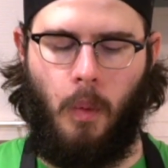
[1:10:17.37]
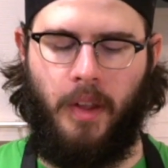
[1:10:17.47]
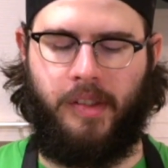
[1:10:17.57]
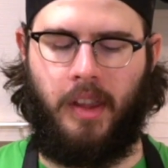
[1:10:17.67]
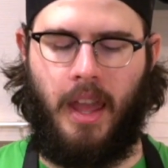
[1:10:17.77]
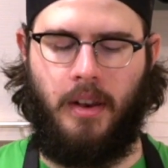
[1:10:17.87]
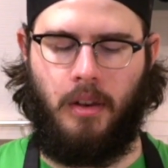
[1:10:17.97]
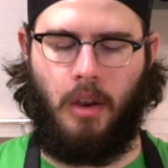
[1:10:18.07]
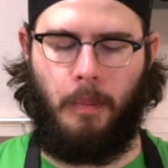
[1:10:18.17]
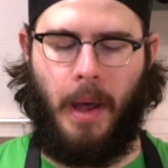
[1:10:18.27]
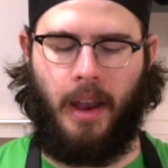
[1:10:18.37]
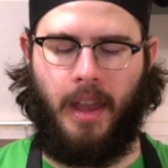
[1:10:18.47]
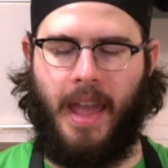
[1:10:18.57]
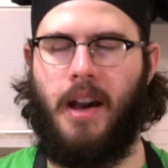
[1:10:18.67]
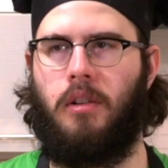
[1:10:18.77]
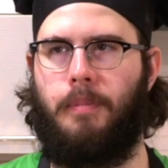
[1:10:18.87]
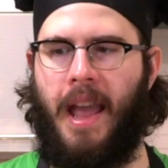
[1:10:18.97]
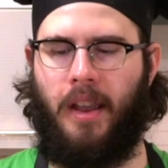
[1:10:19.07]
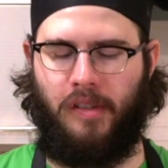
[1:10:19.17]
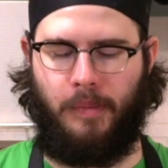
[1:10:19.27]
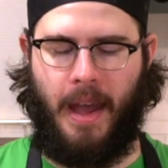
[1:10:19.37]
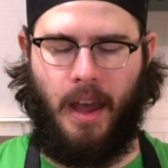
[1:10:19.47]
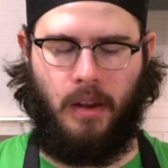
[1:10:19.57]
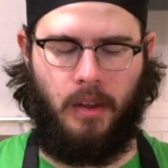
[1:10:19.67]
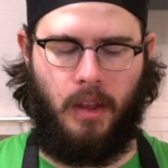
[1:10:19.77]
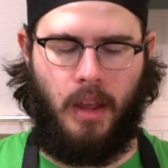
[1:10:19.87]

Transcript: Once again, Kopaka held back a smile.